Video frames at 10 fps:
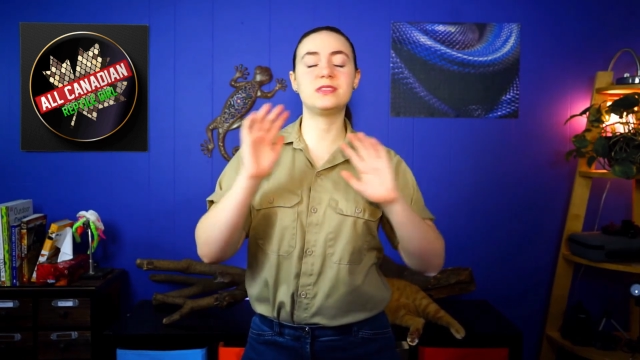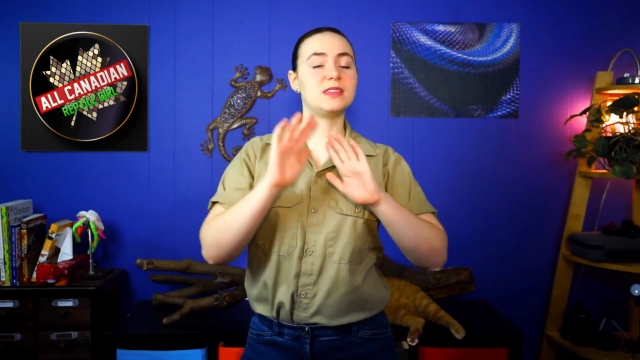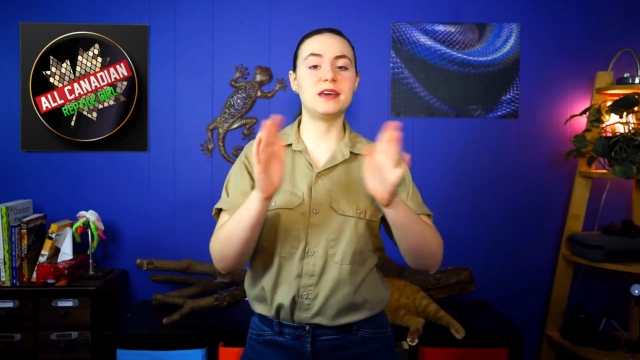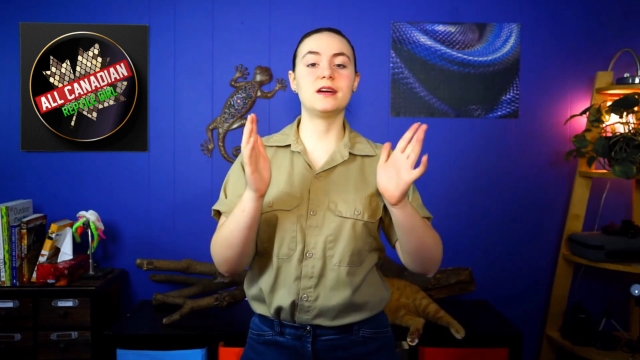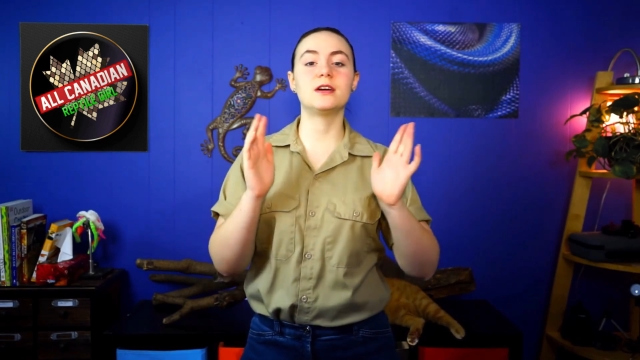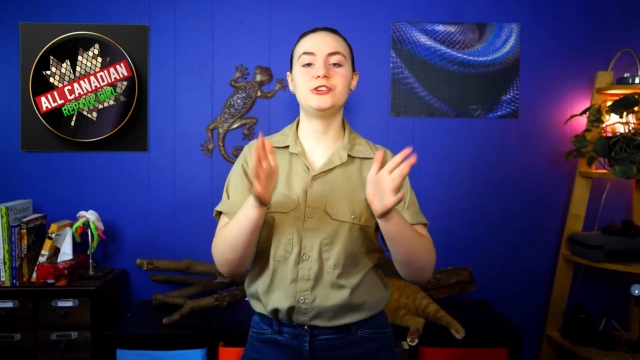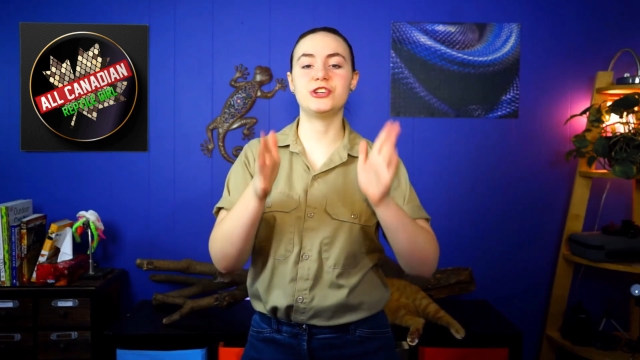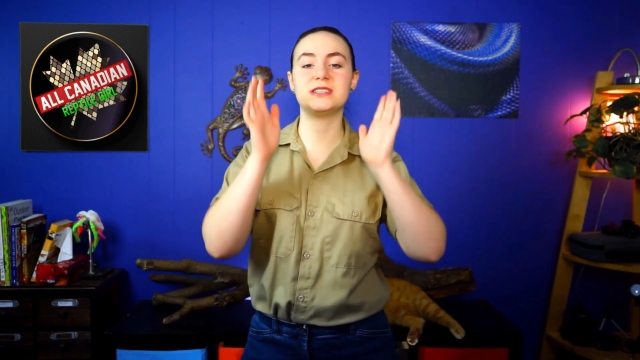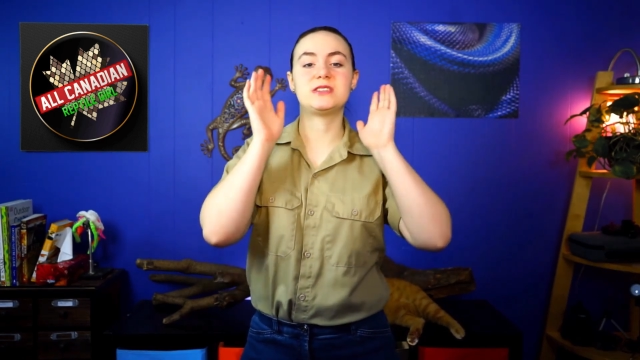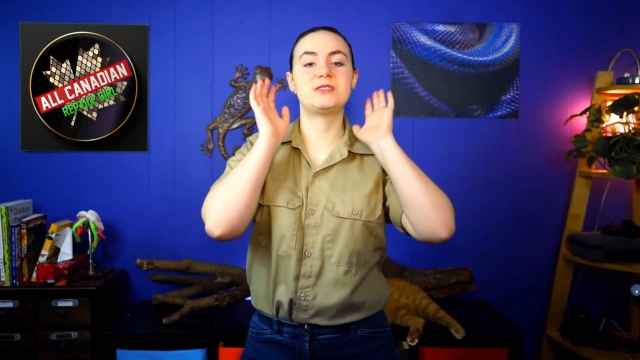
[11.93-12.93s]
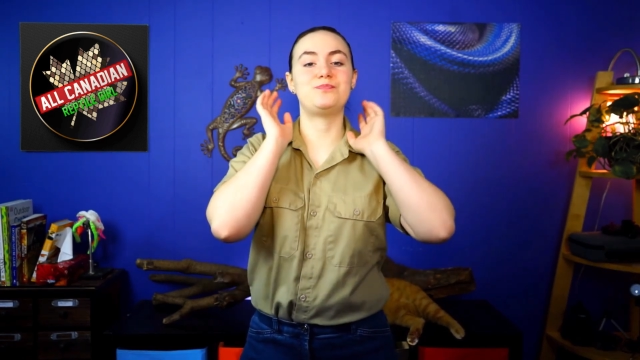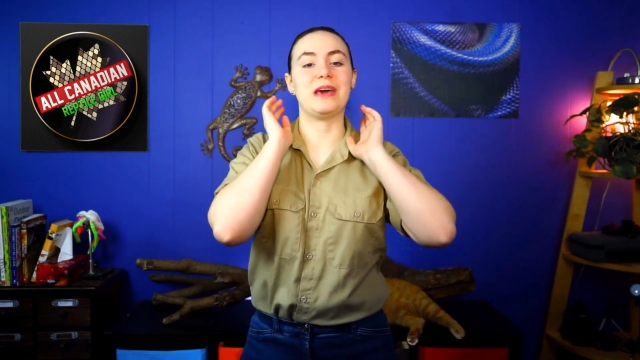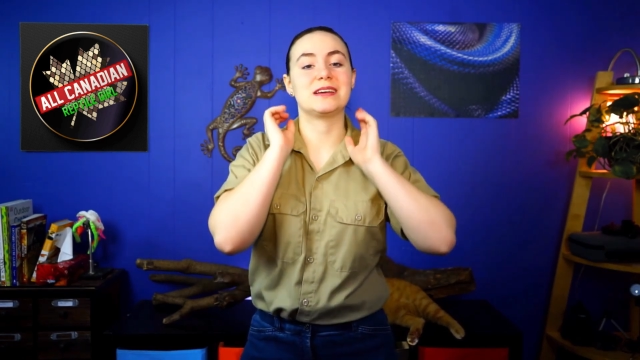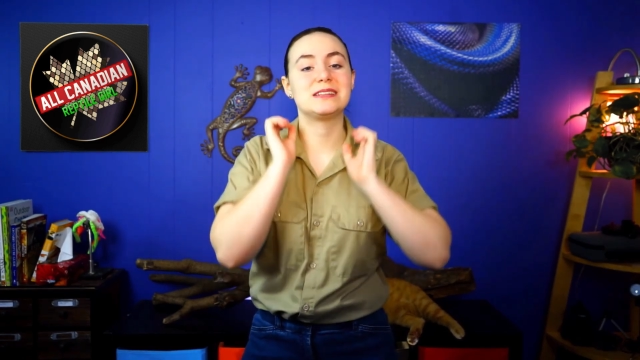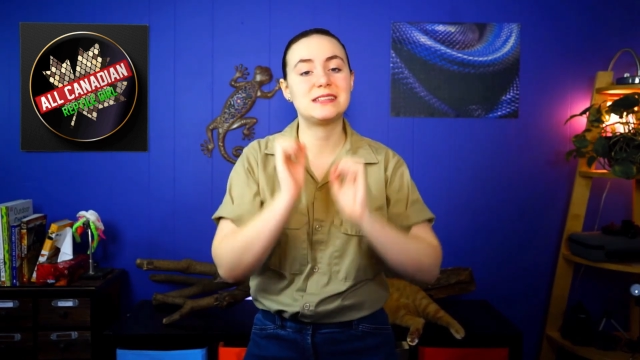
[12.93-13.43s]
they are just
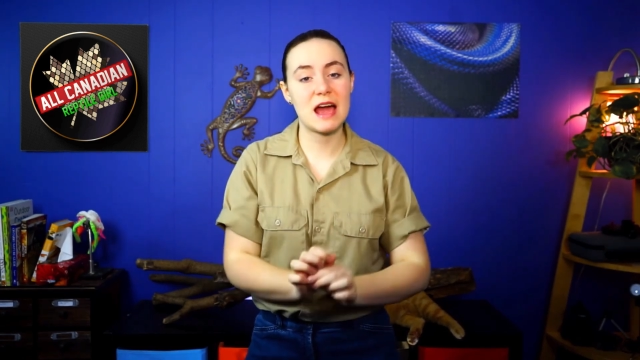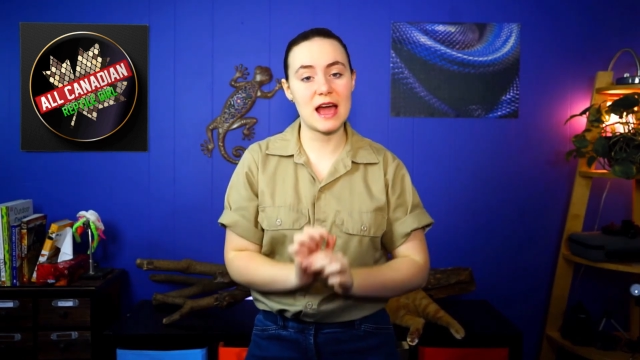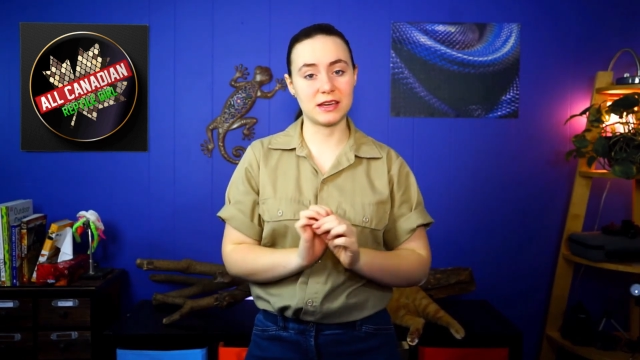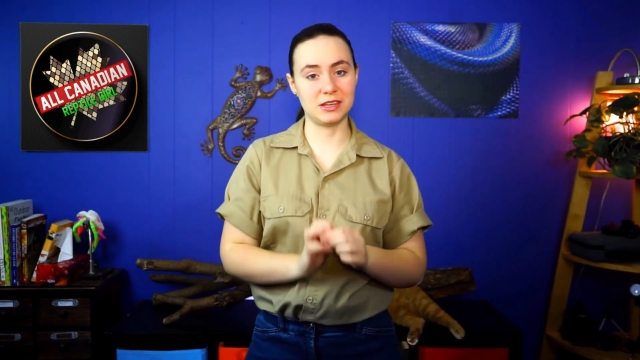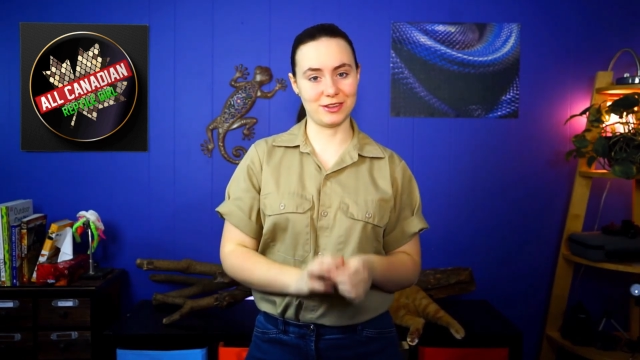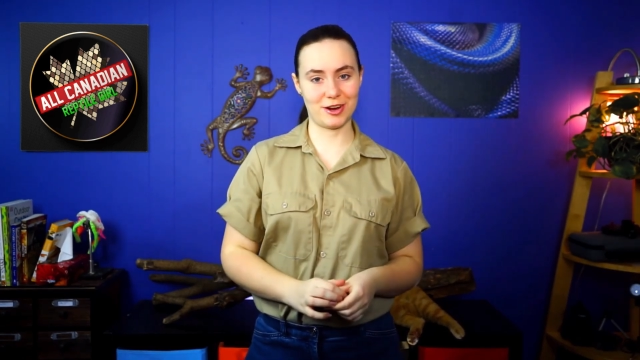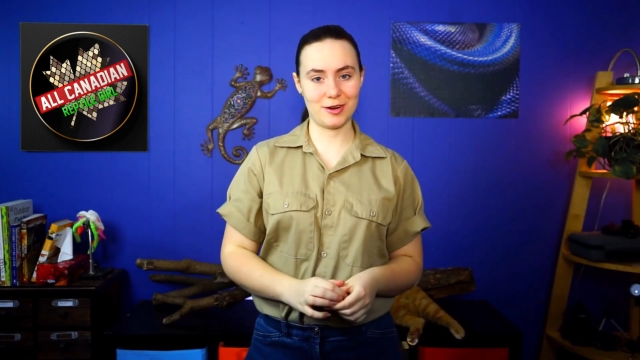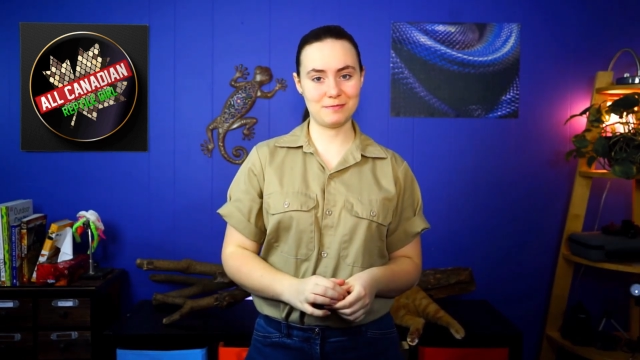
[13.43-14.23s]
spectacular.